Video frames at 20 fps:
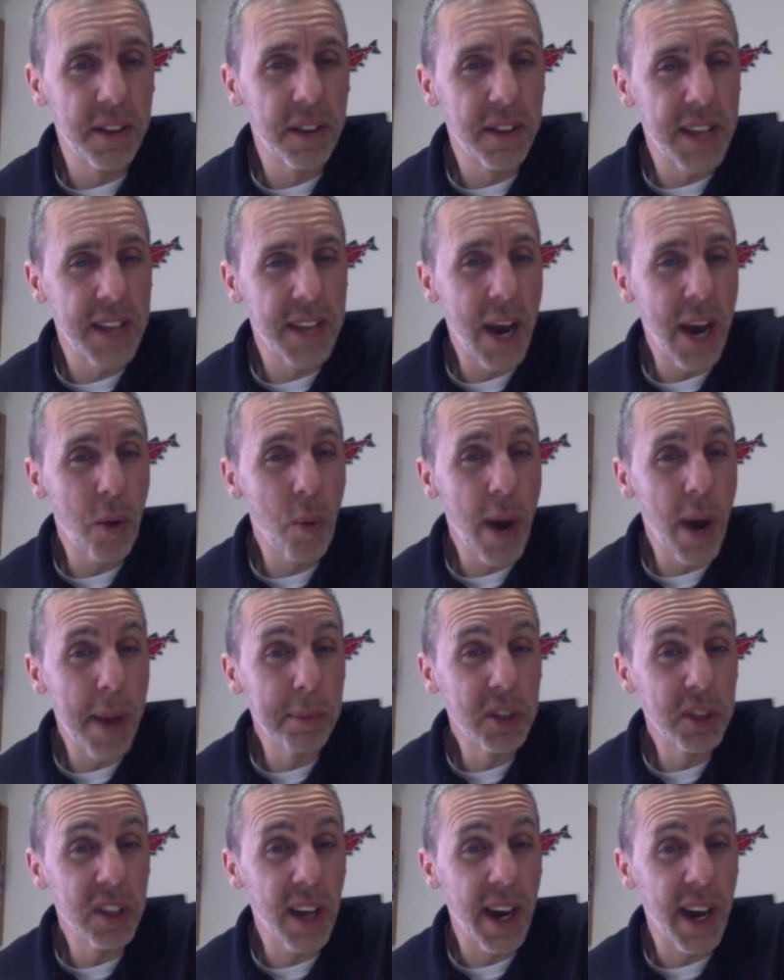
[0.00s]
that
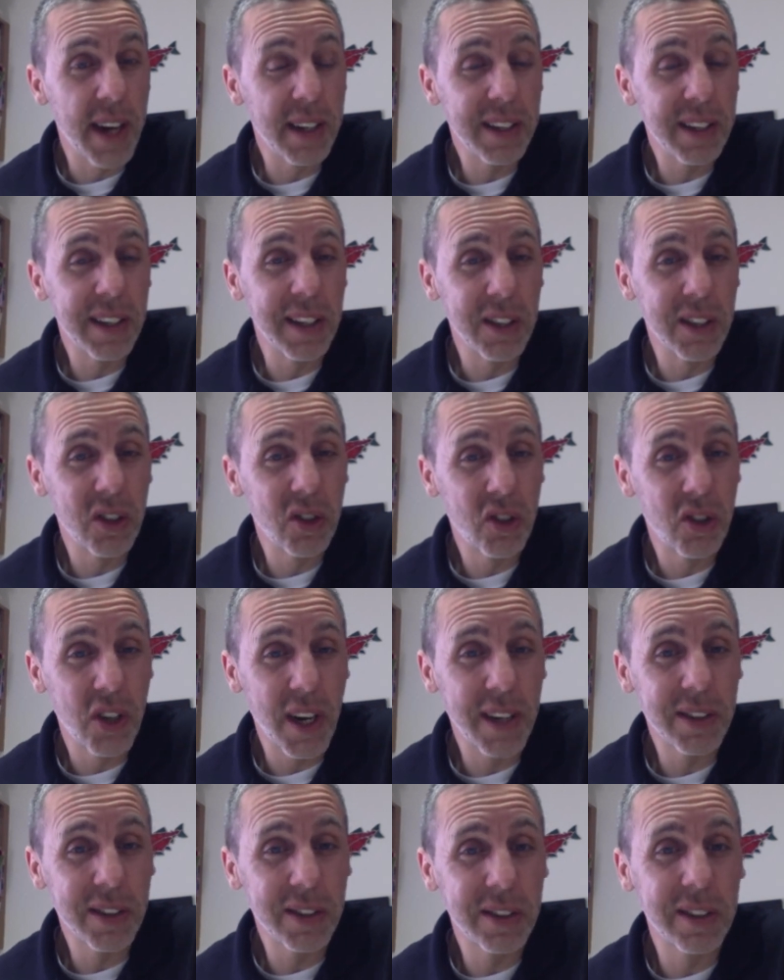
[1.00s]
website is
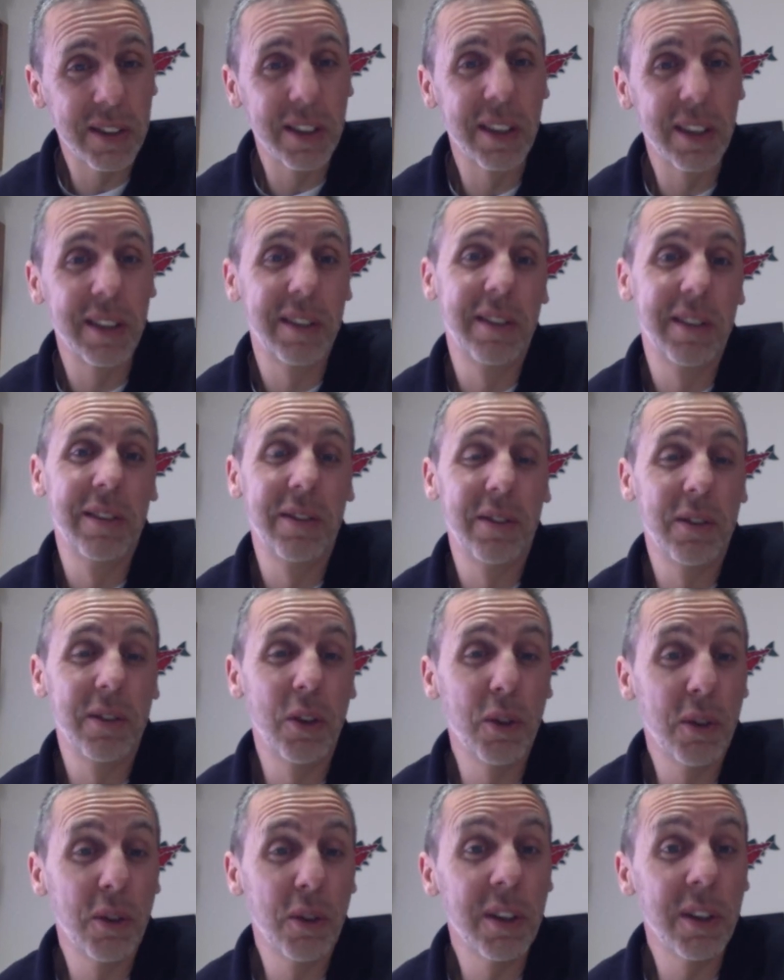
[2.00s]
just
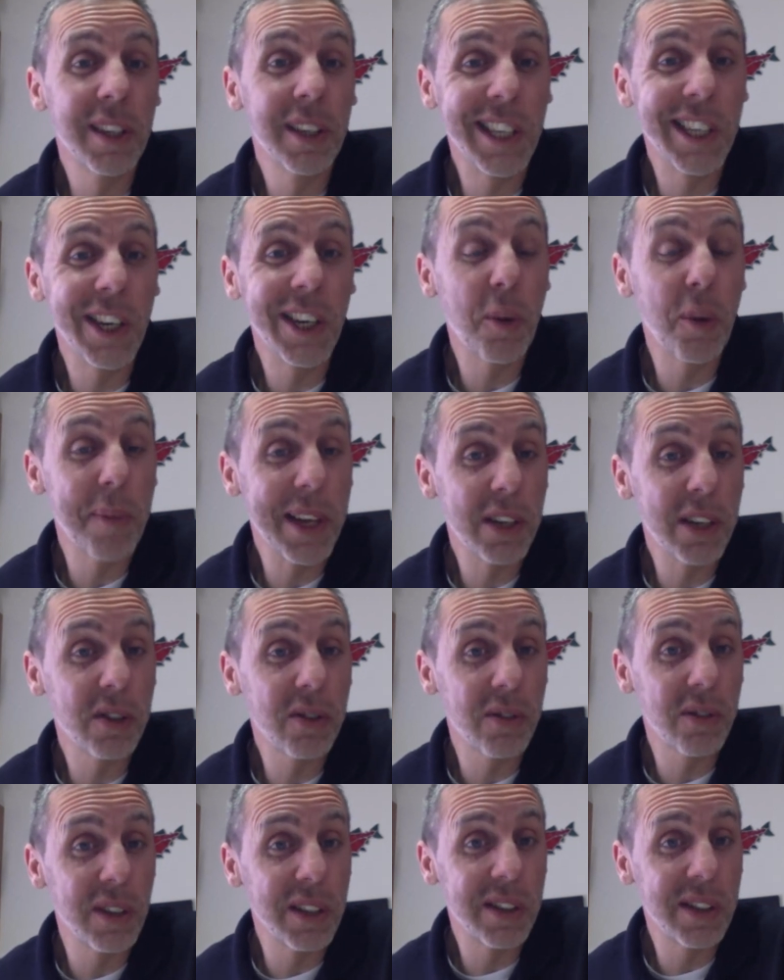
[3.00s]

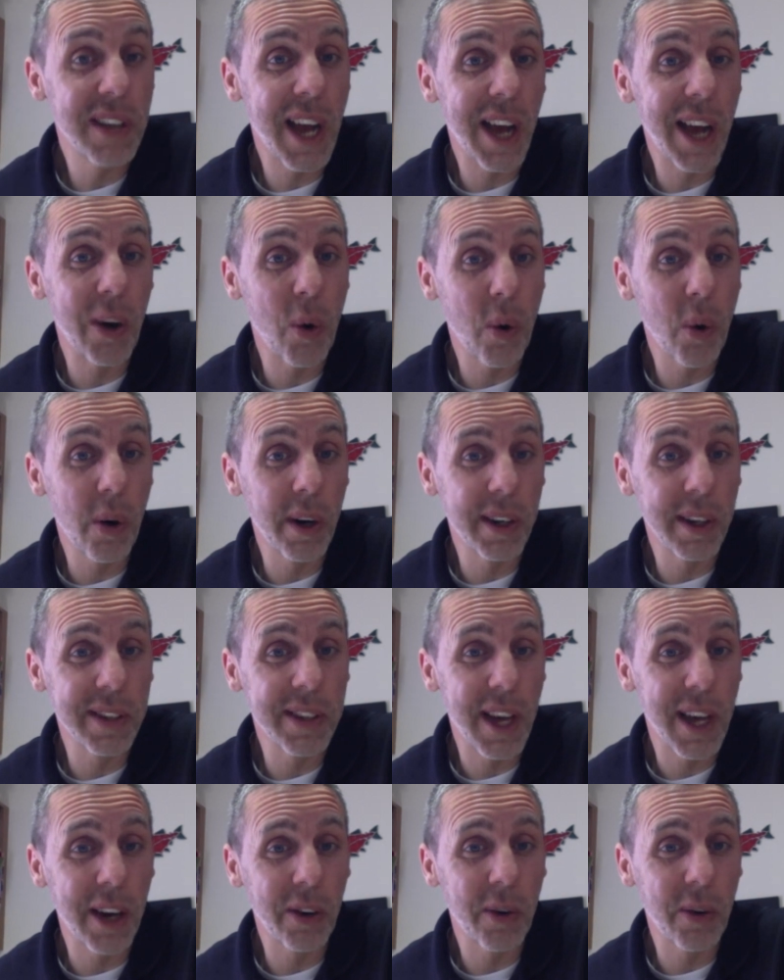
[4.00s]
LutheranLatinoMinistries.org. Is
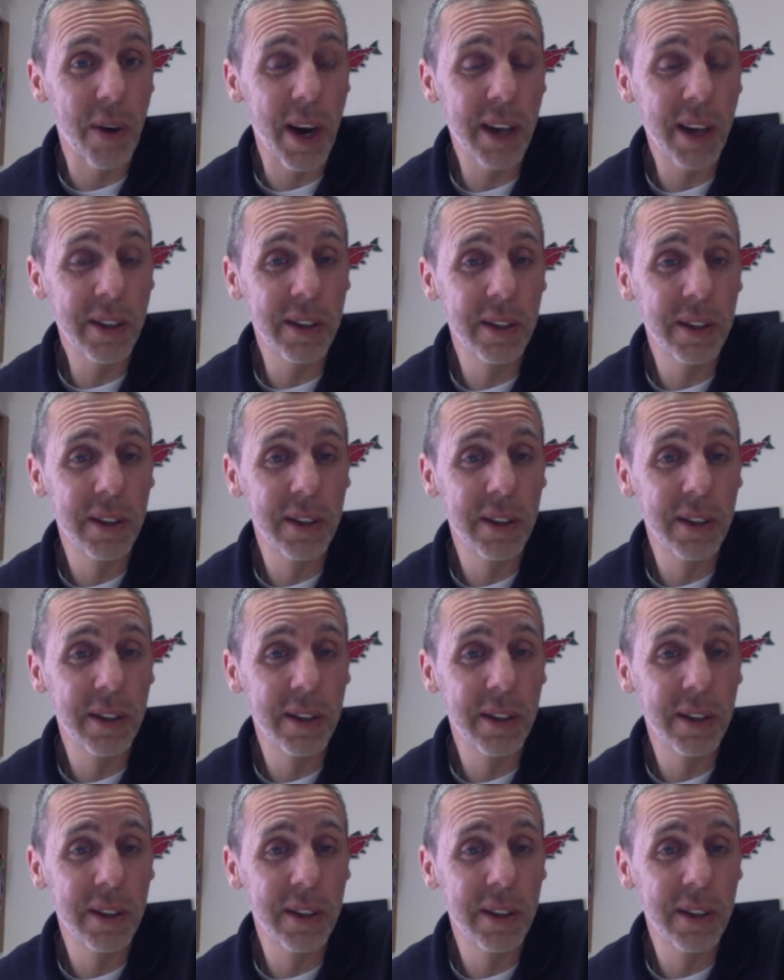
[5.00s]
that correct?